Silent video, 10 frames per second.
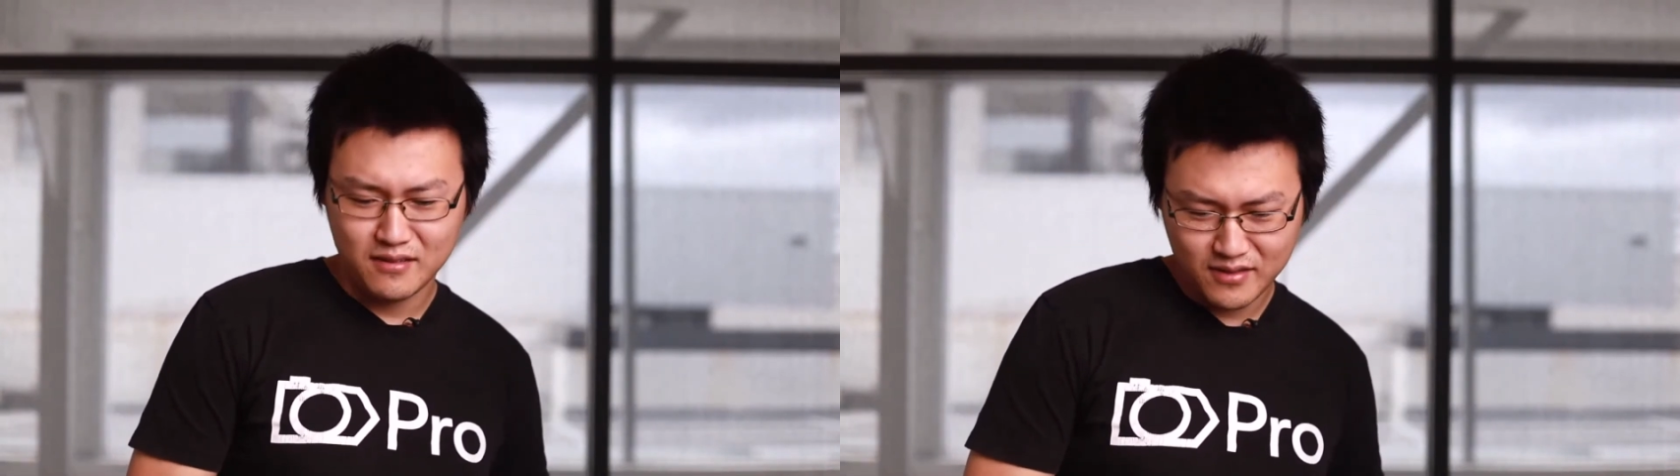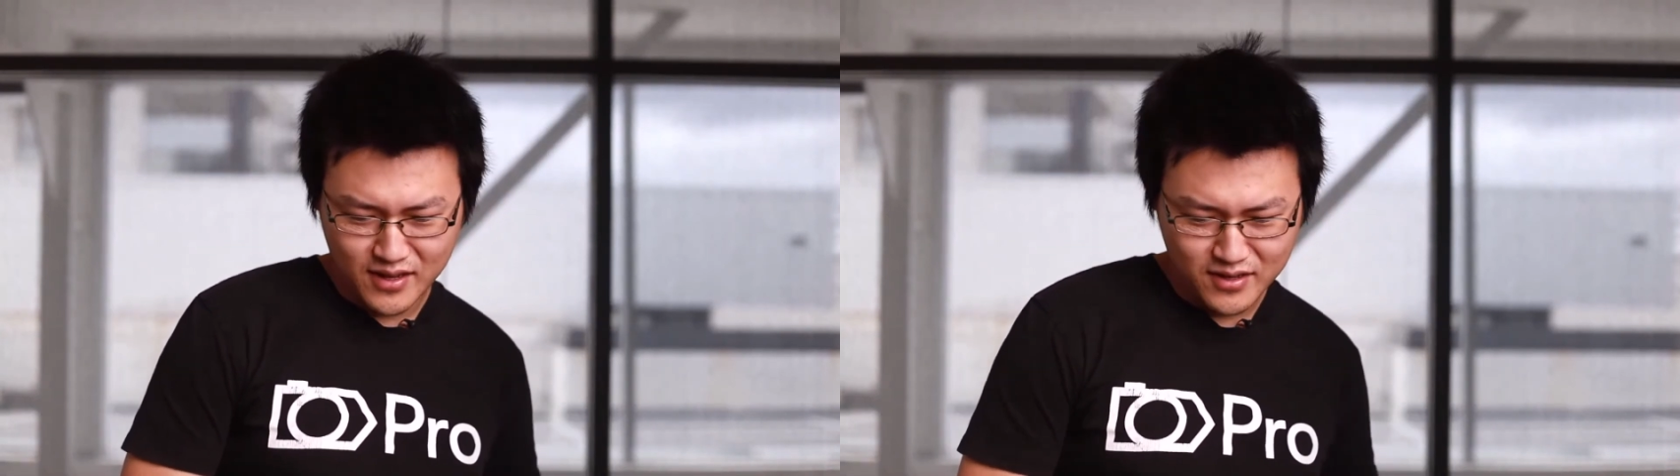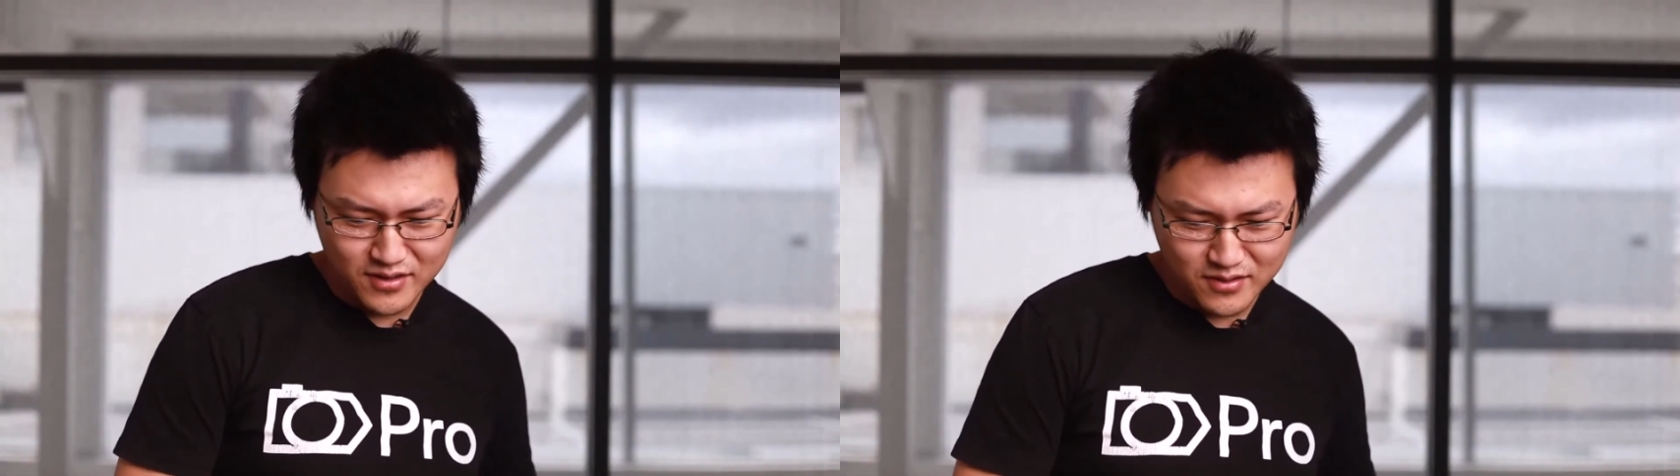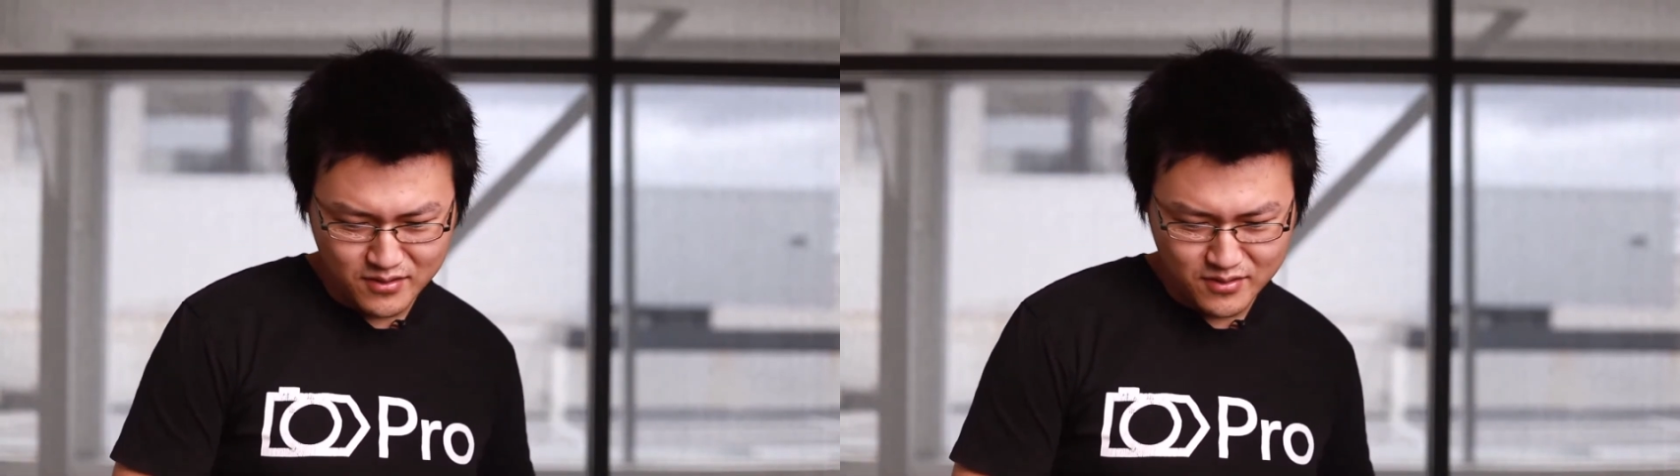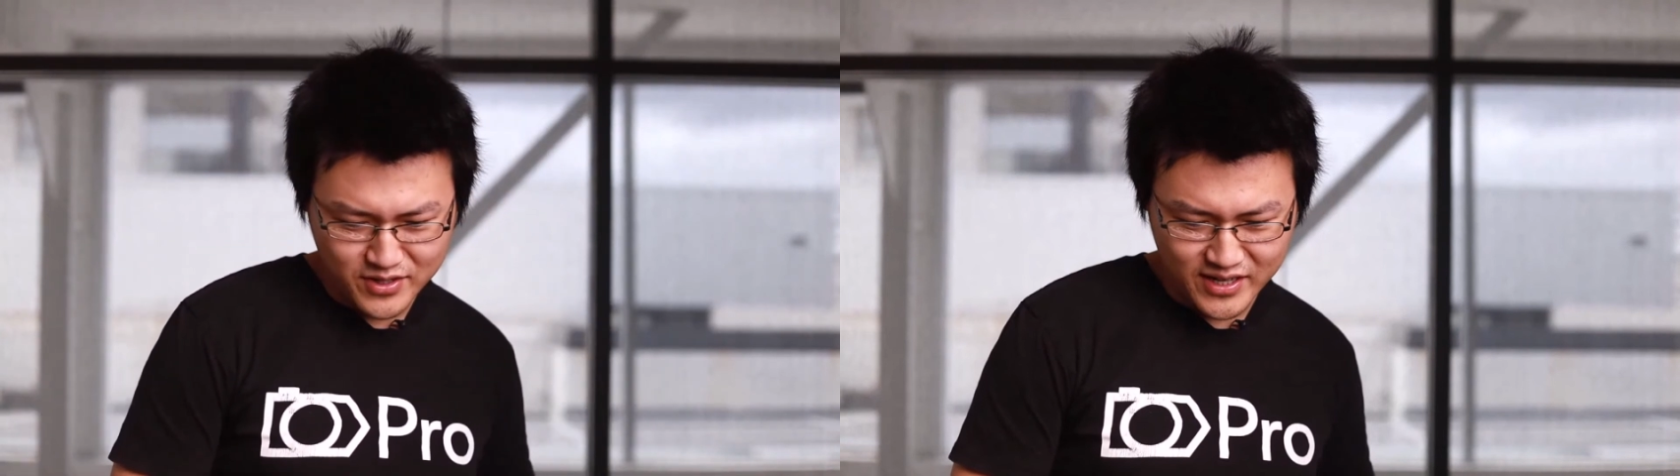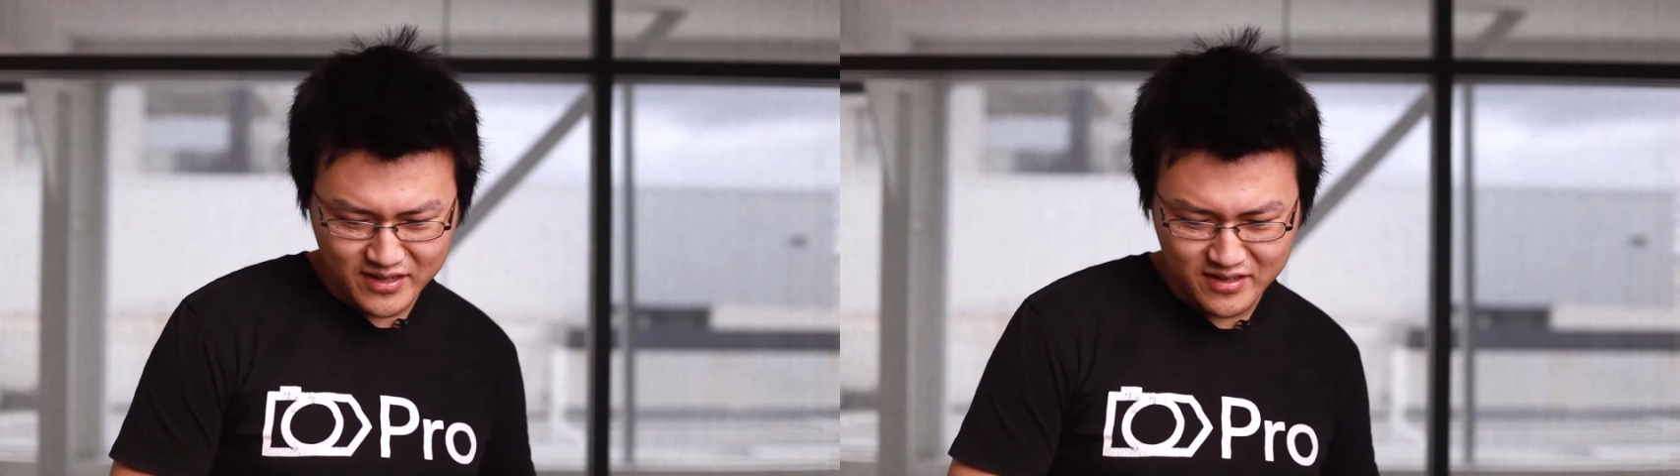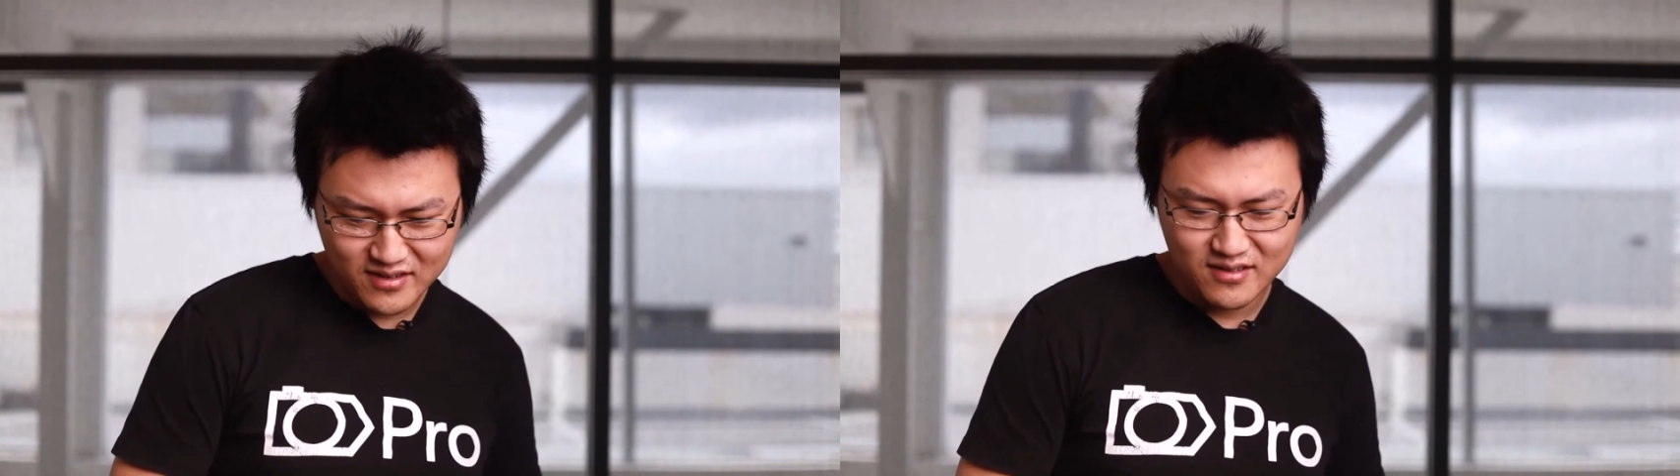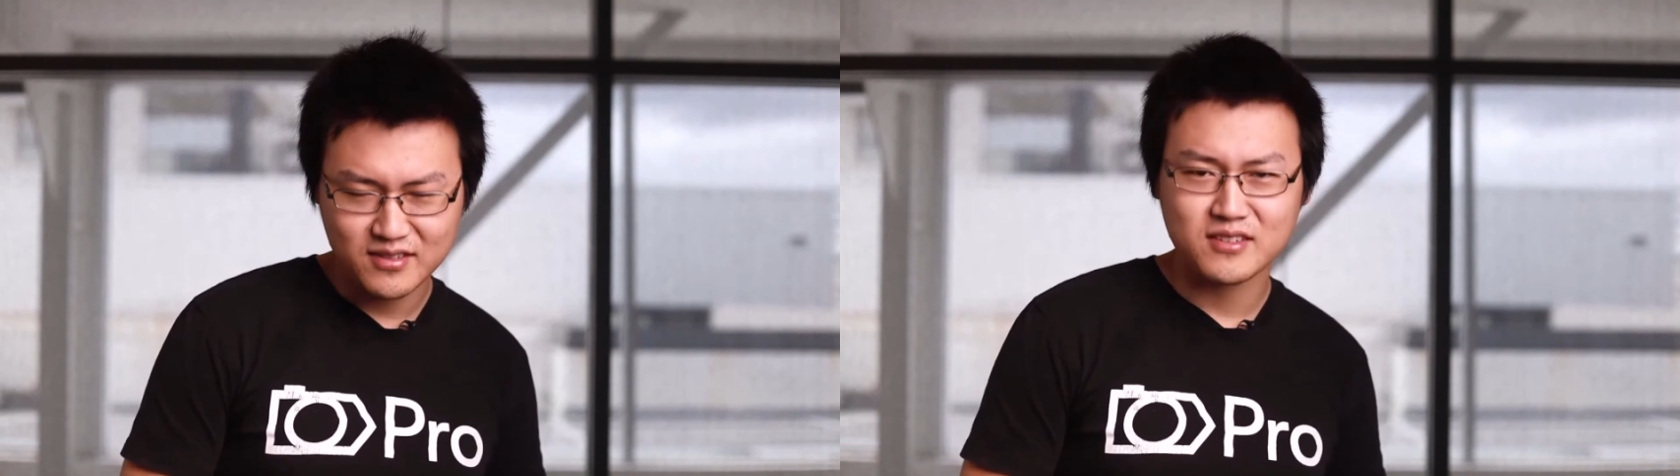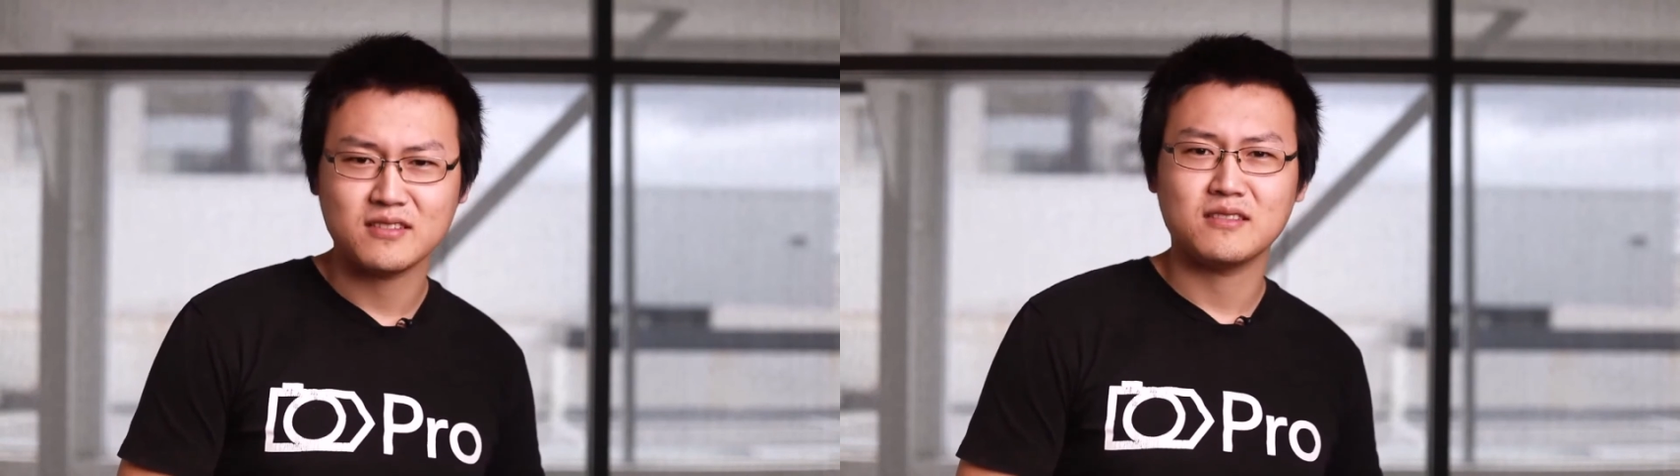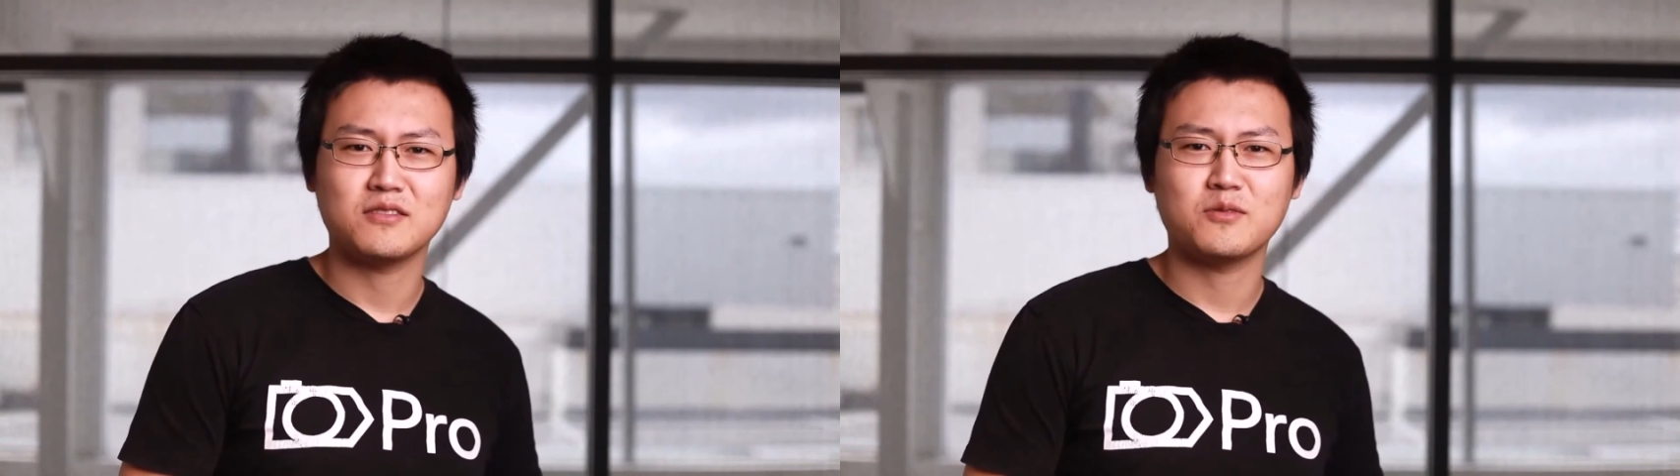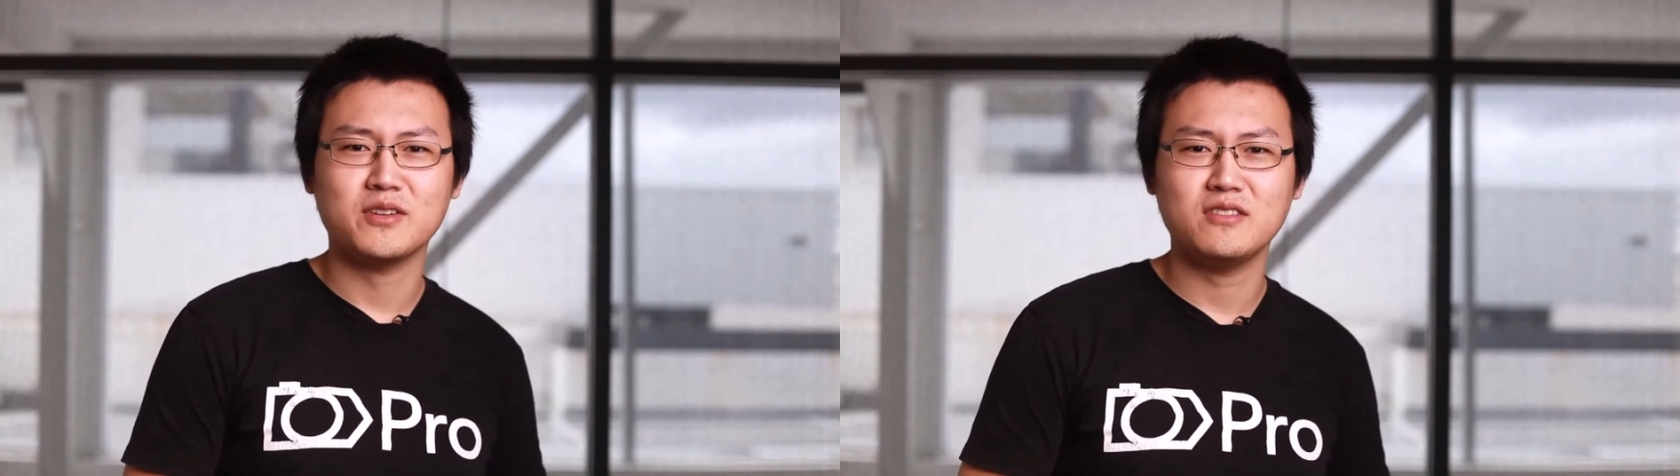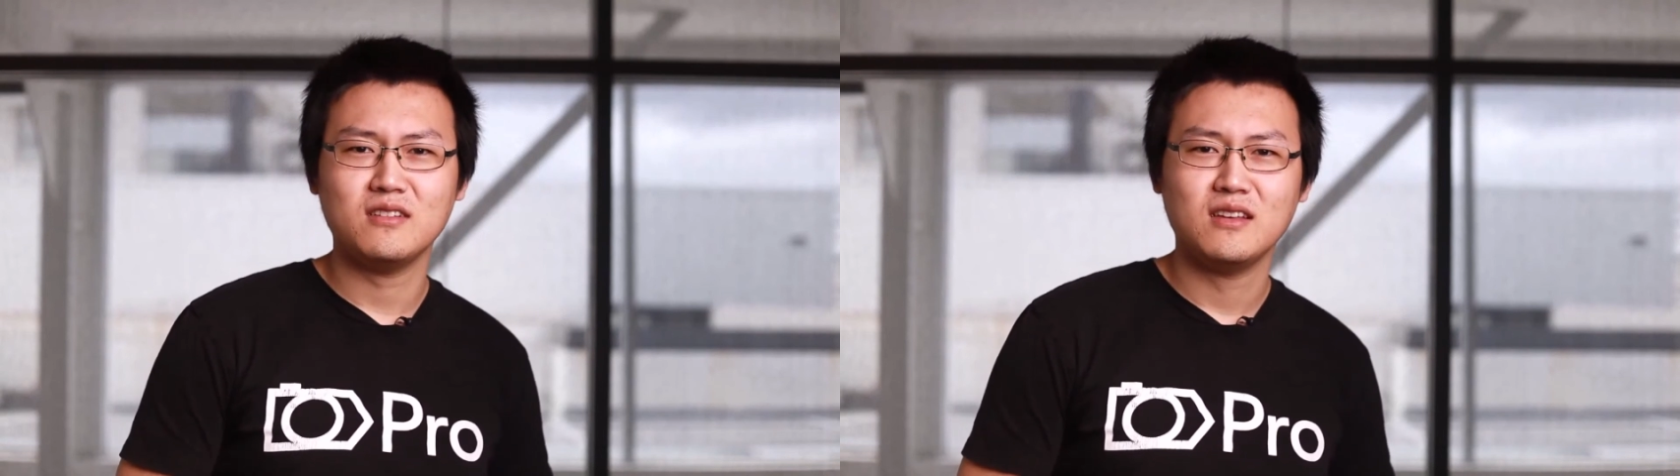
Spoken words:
thank you, Jax. That's a good question.